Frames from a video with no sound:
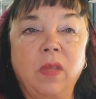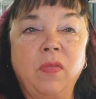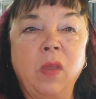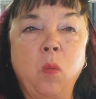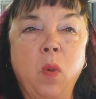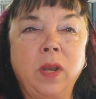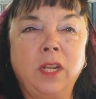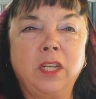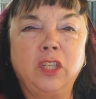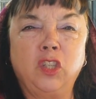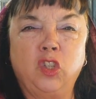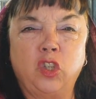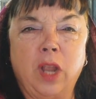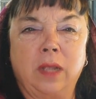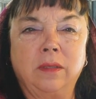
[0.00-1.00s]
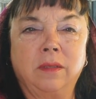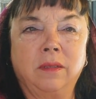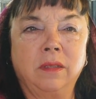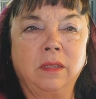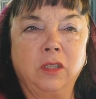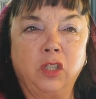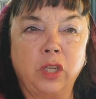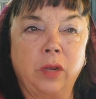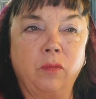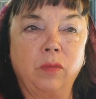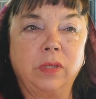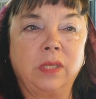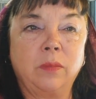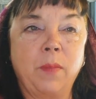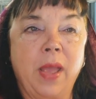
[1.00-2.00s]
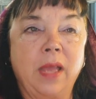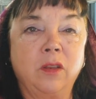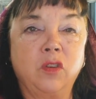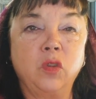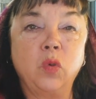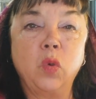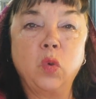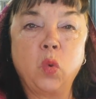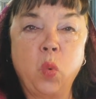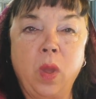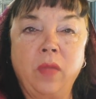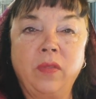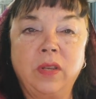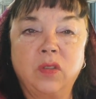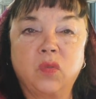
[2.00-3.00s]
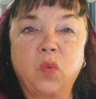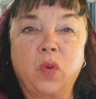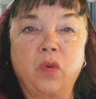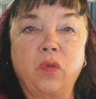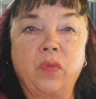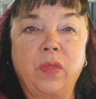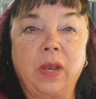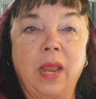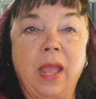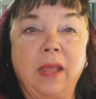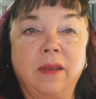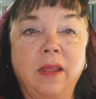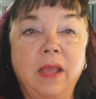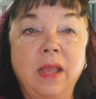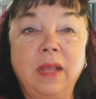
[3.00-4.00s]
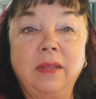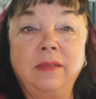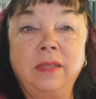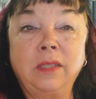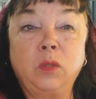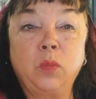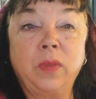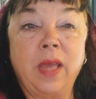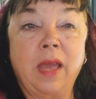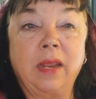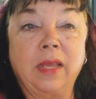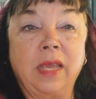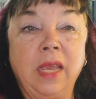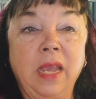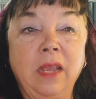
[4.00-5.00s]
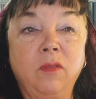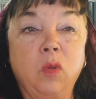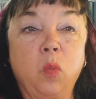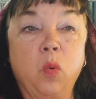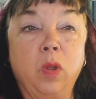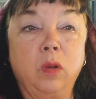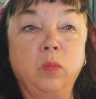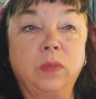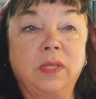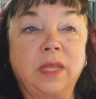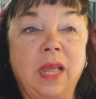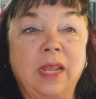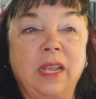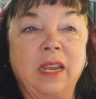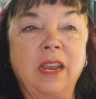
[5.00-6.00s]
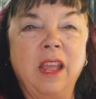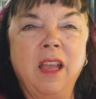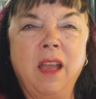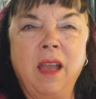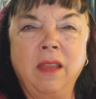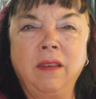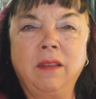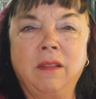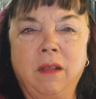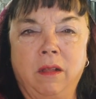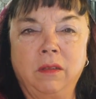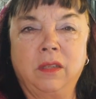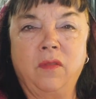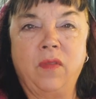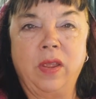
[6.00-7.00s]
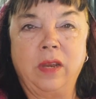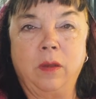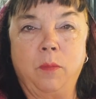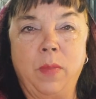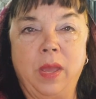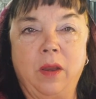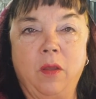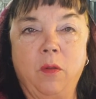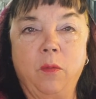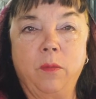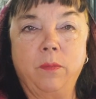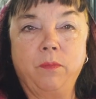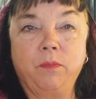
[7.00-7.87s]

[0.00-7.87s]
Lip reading: They wanted a just and generous man to quell the disorder in the land, since without a king the world was like an uncultivated meadow.